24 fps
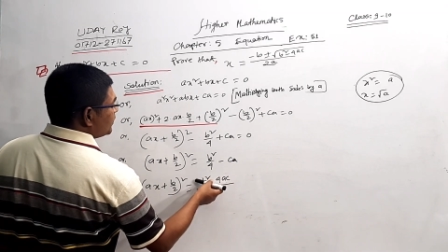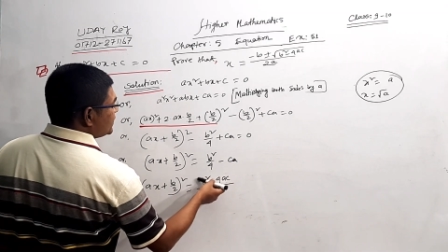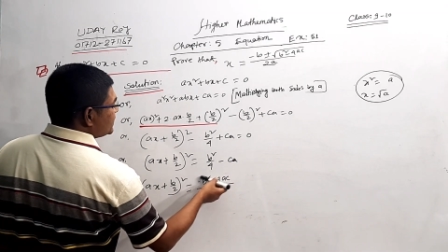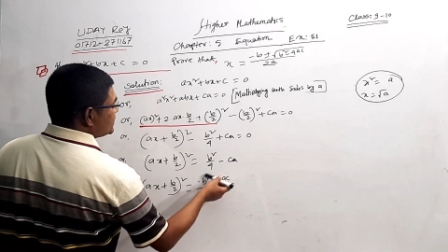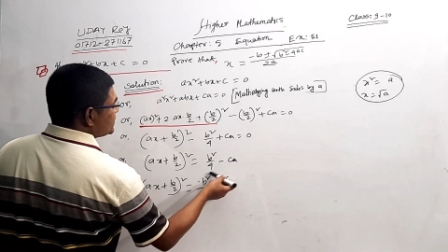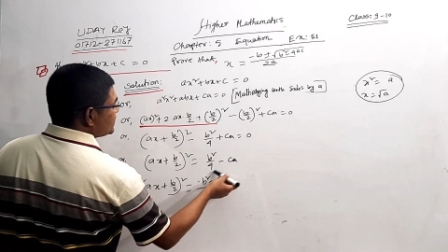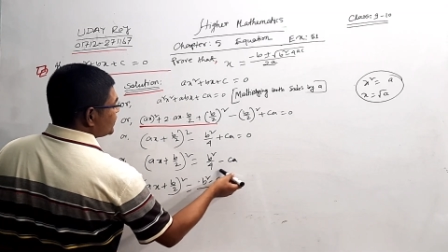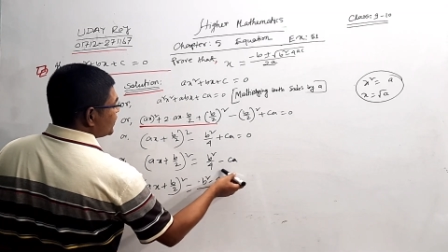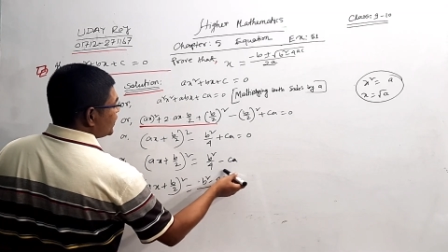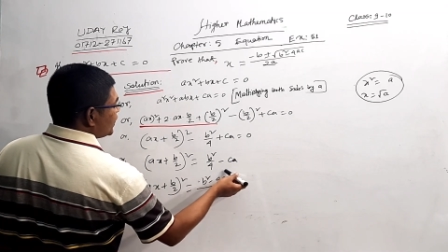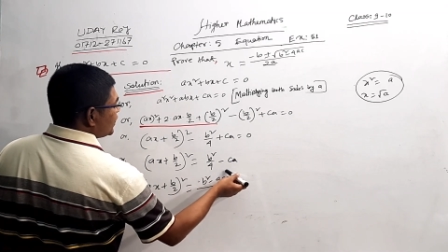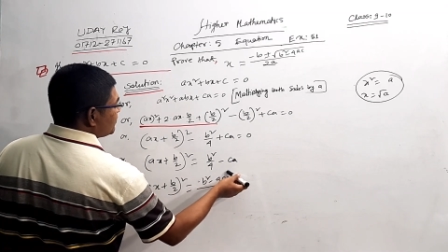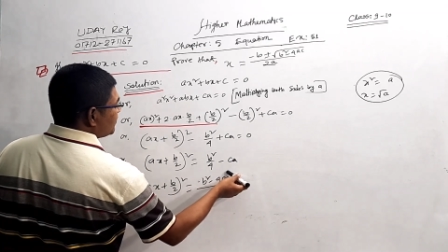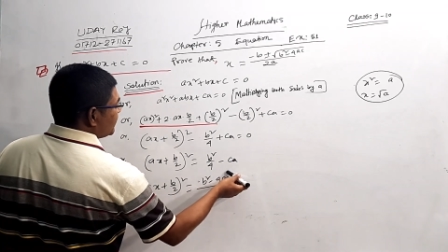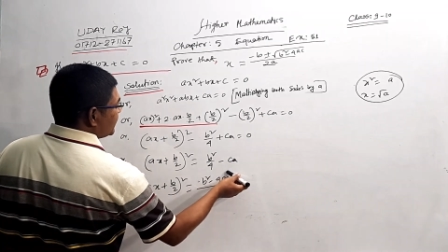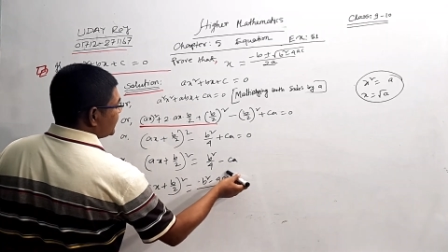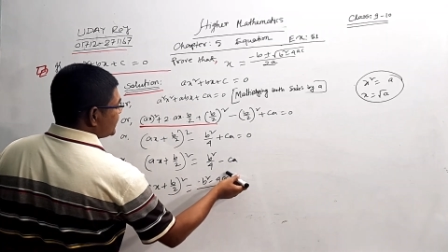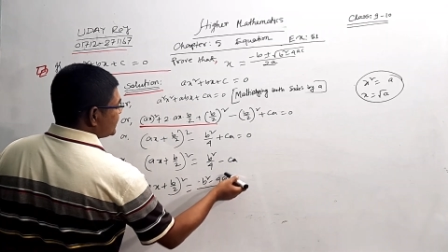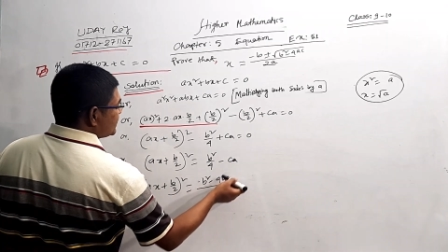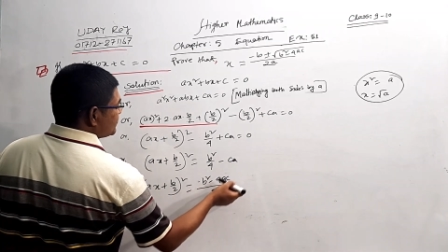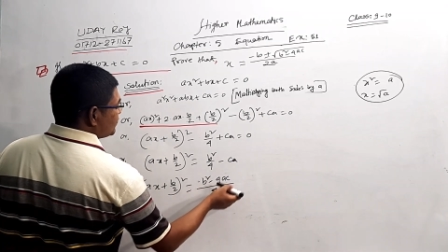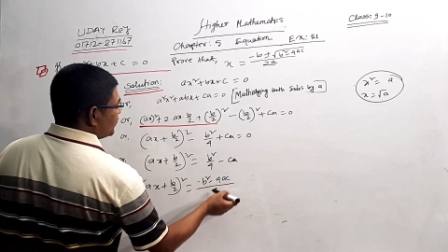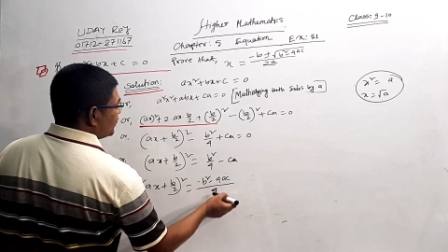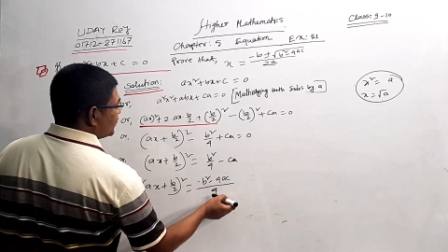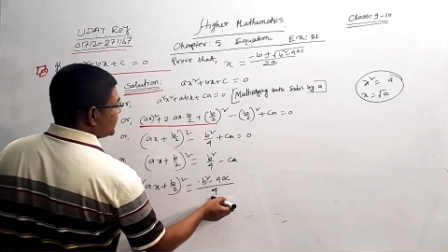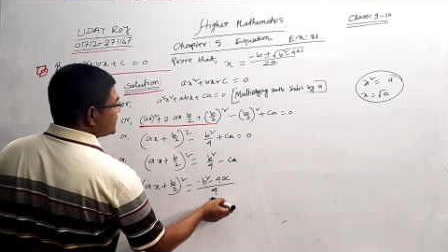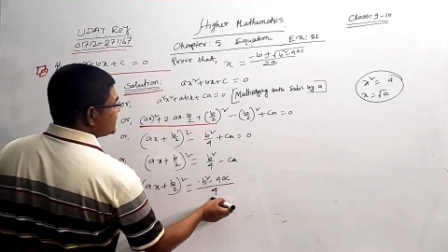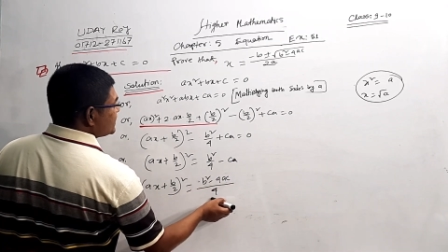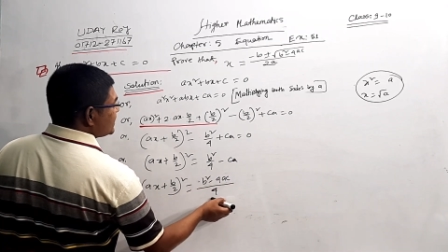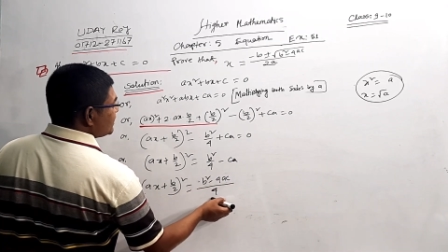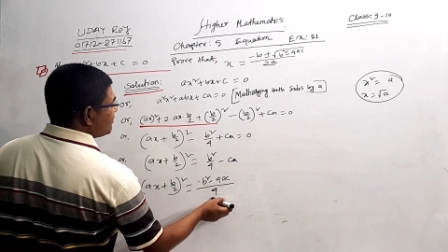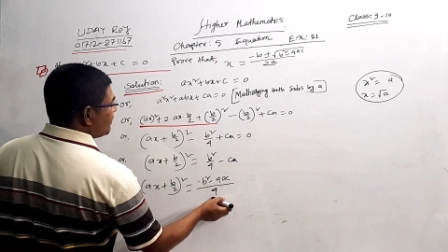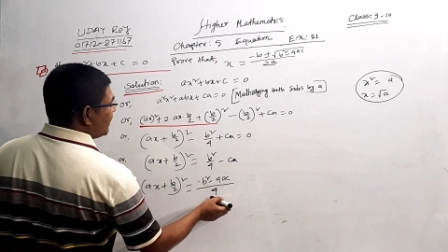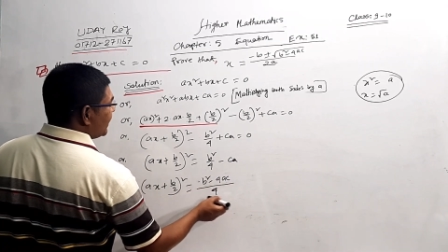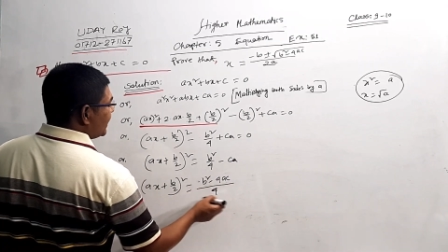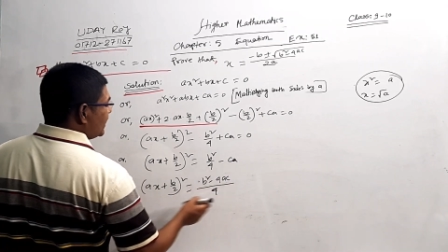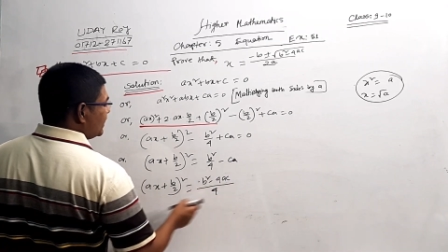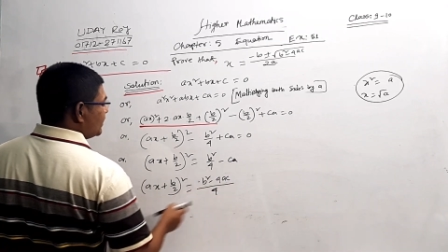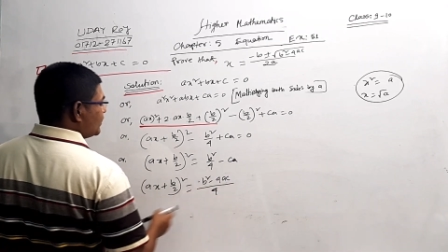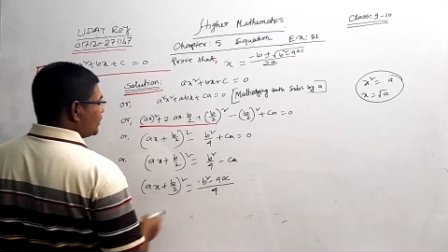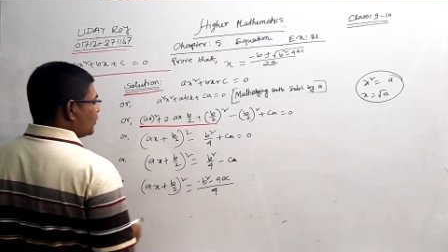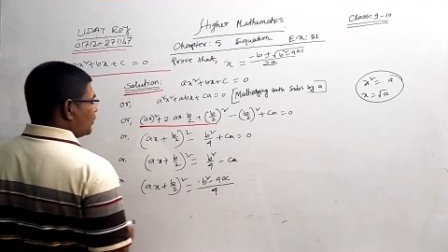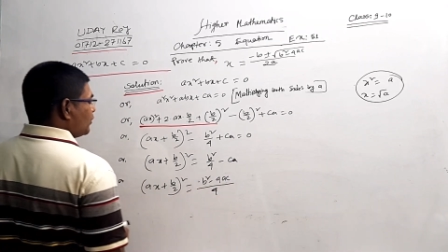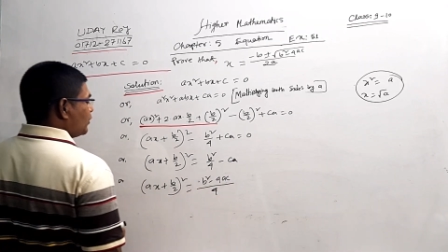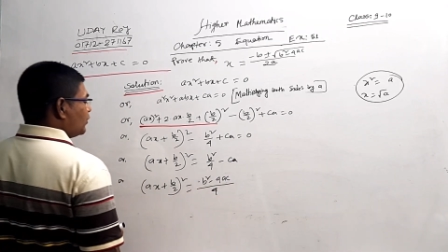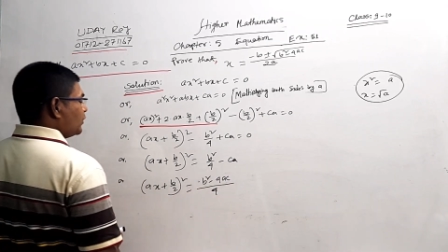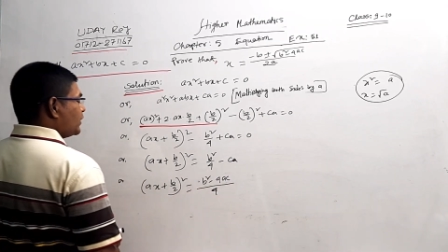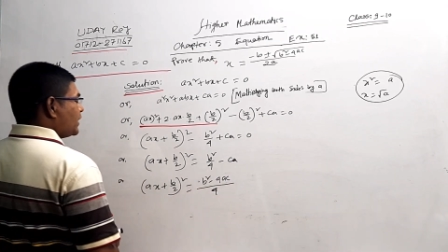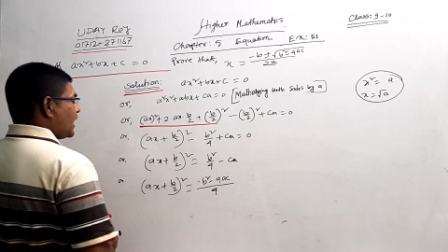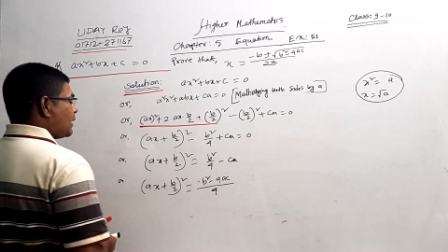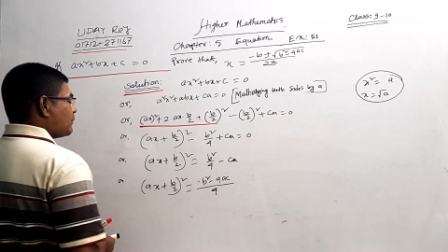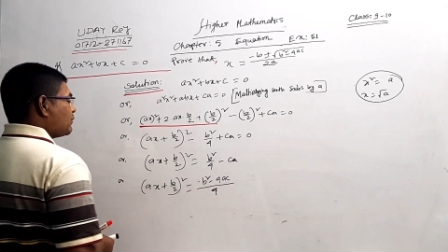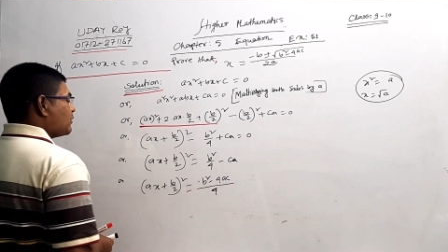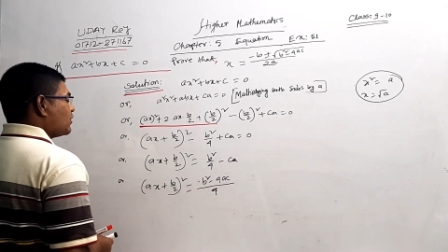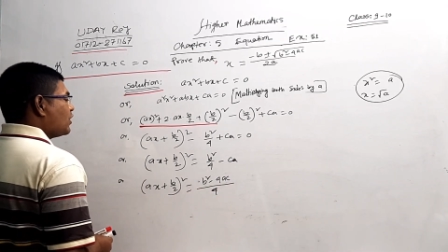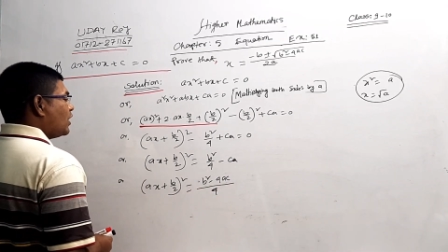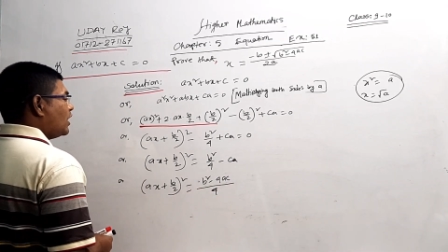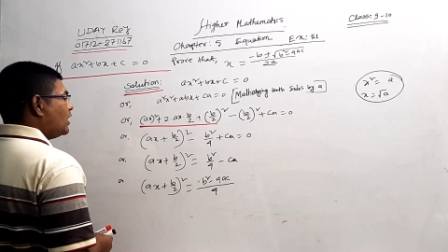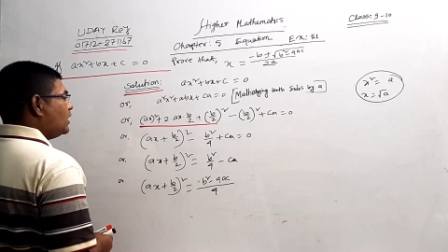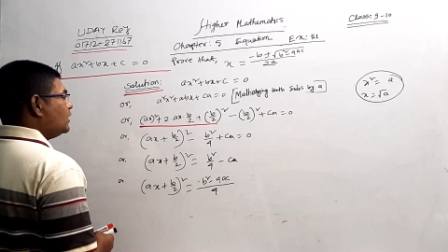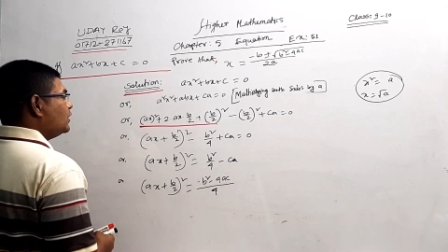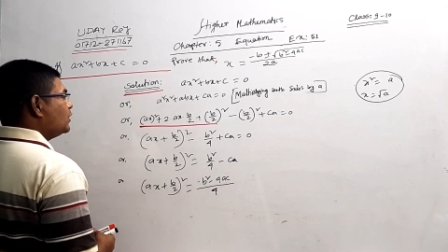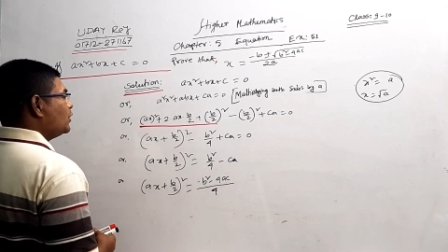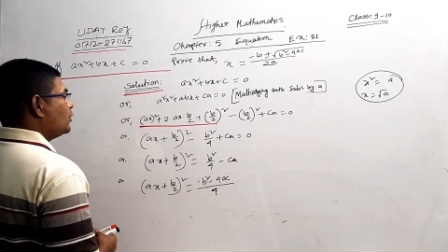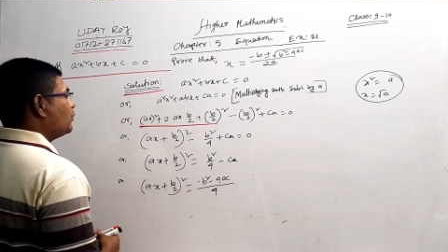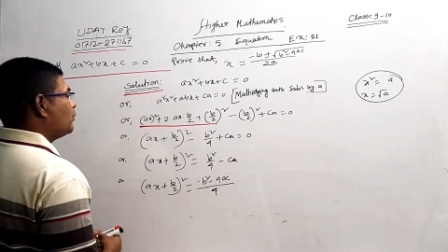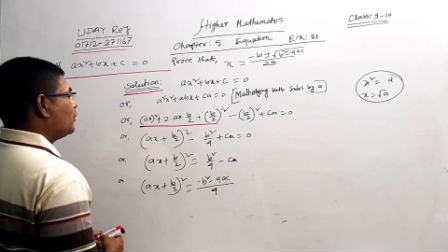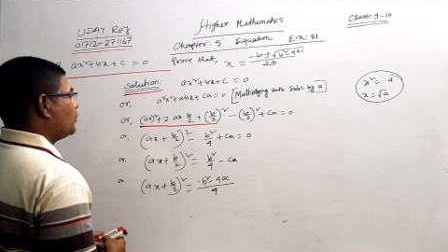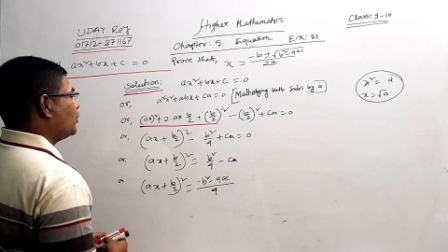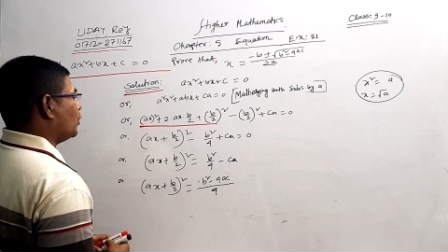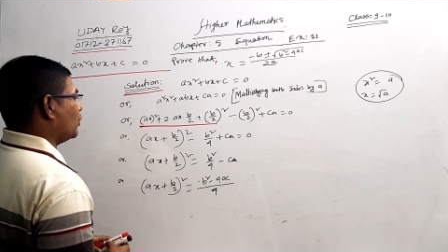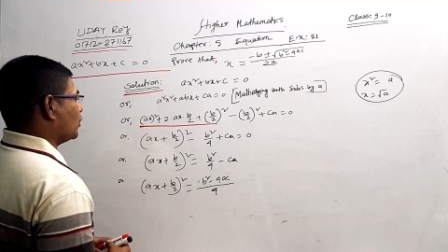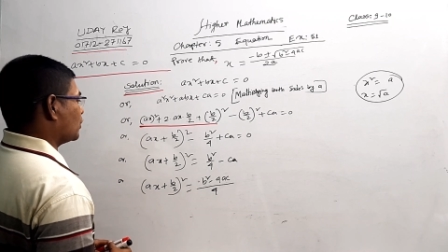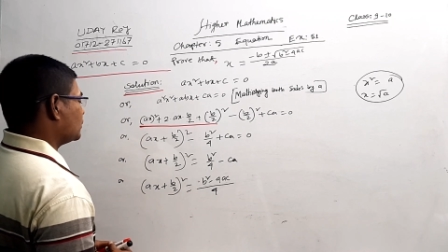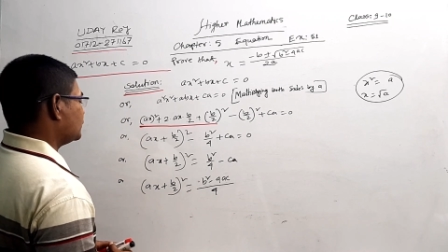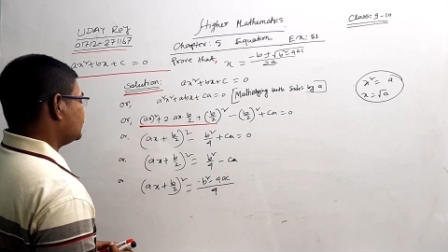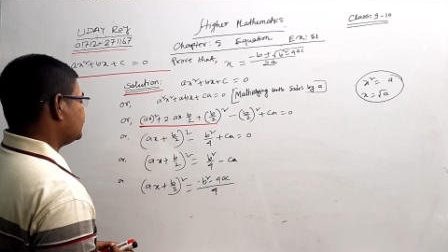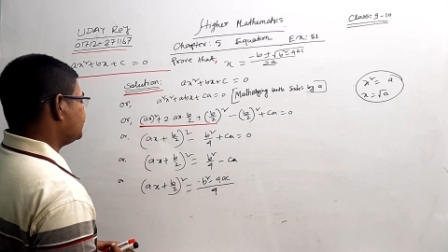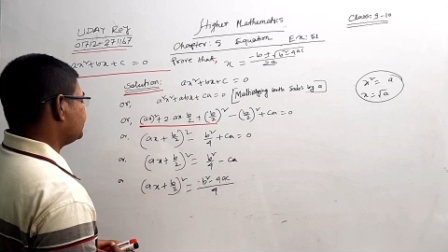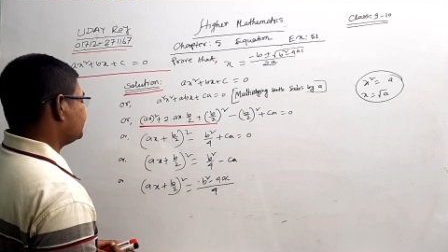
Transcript: b square minus 4ac by, we have got 4.